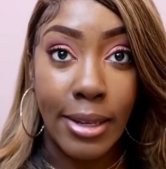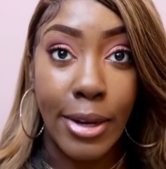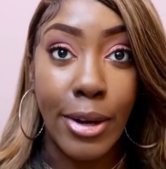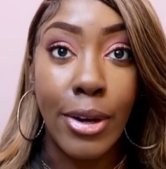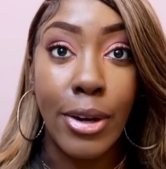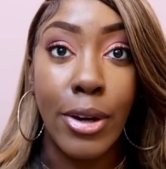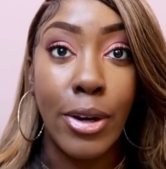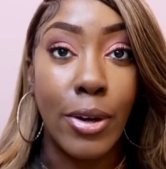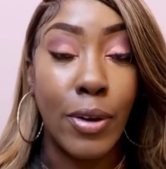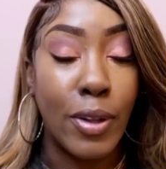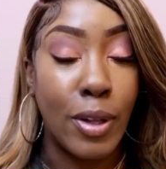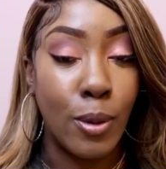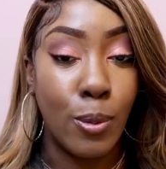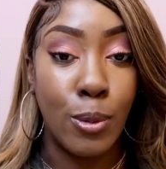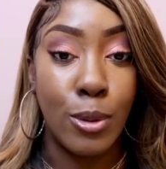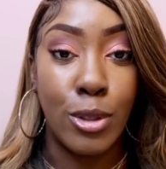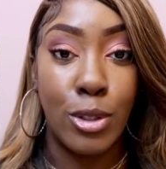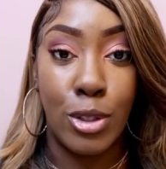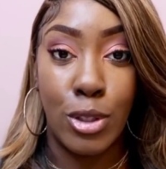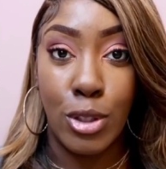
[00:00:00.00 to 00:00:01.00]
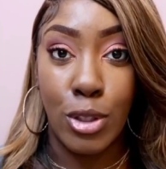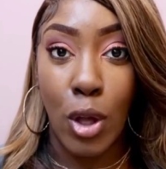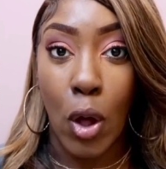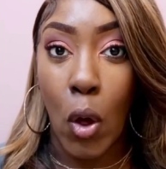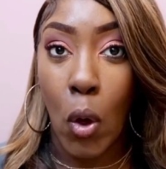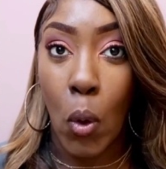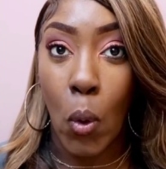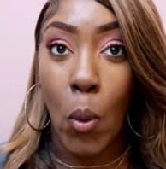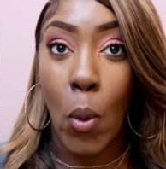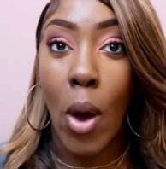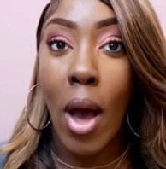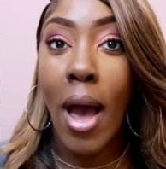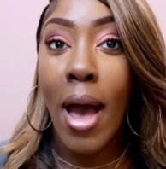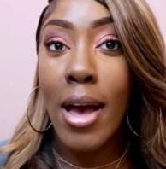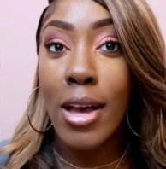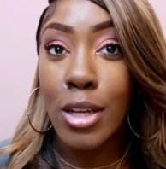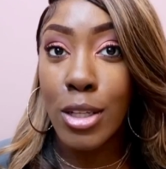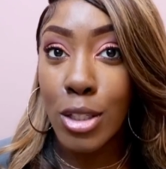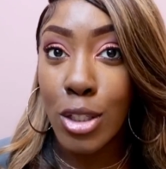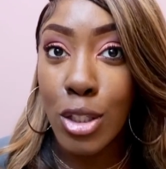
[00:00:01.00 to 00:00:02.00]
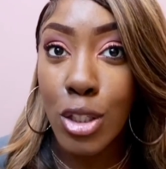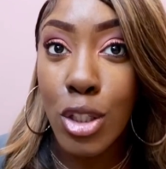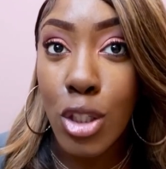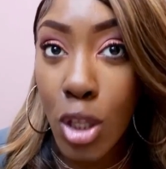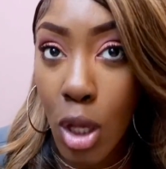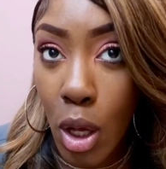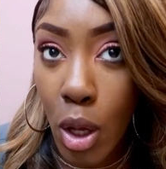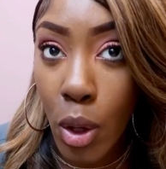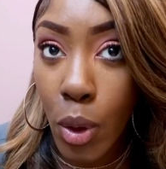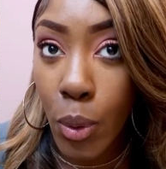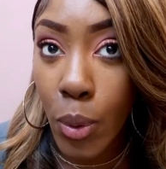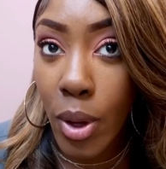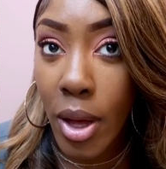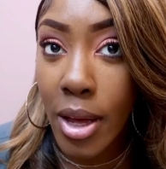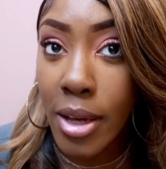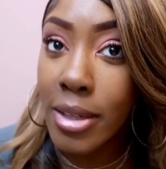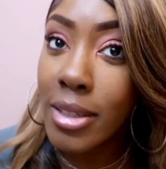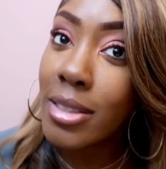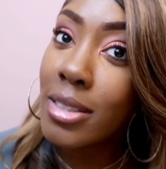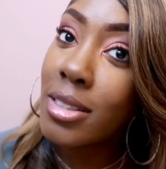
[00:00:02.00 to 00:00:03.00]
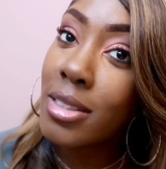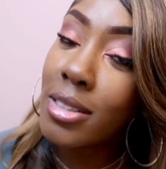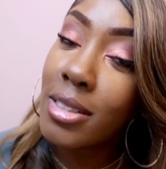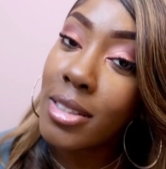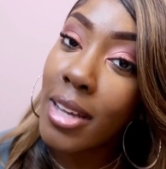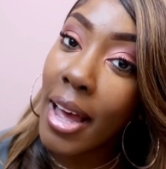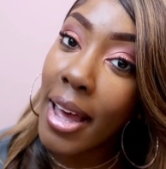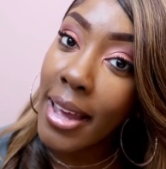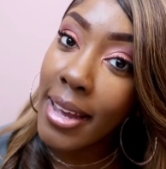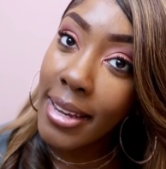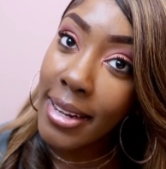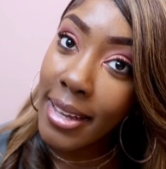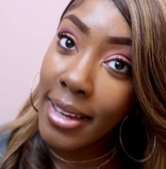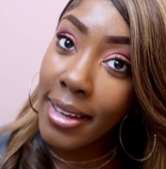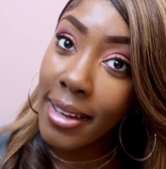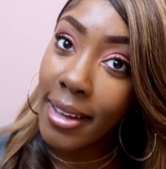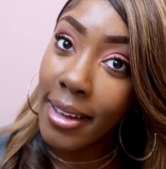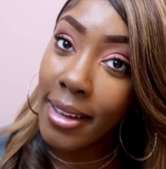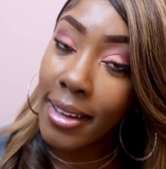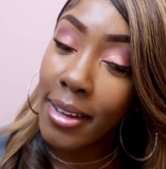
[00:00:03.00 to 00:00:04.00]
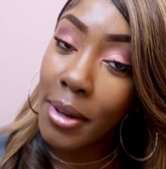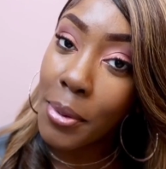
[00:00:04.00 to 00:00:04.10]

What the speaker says: girl, it was so shiny.